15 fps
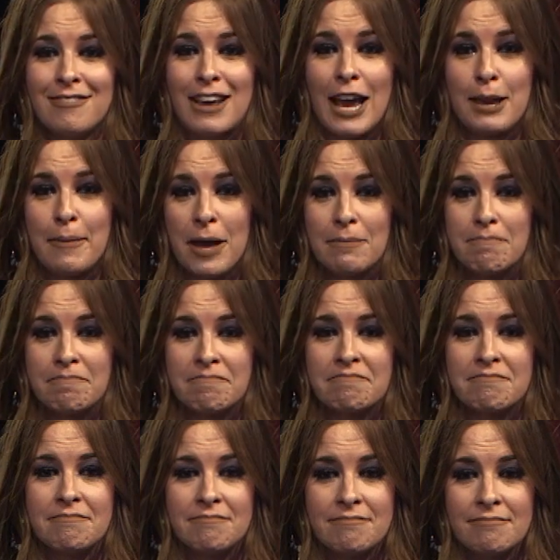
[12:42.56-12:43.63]
Amen?
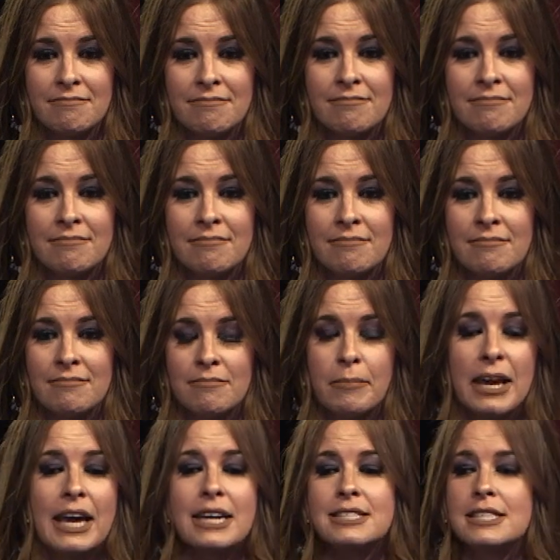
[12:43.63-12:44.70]

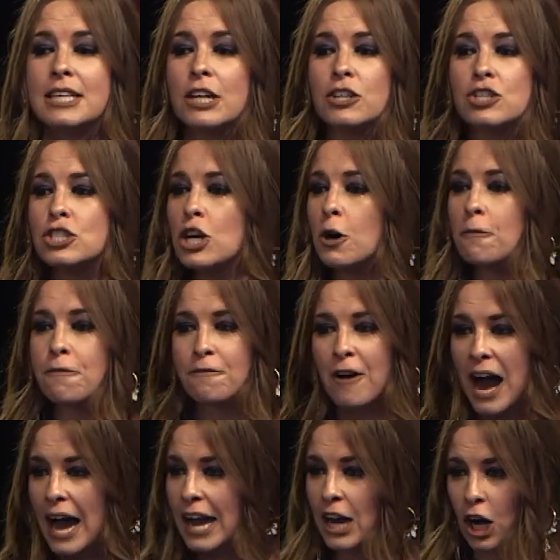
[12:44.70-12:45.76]
Because there's no
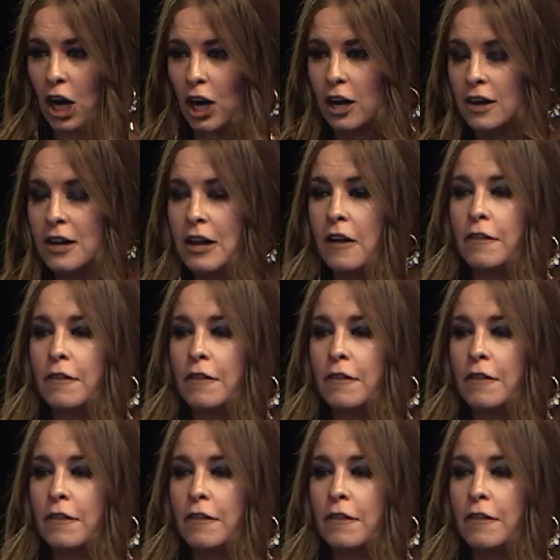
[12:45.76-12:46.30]
fire,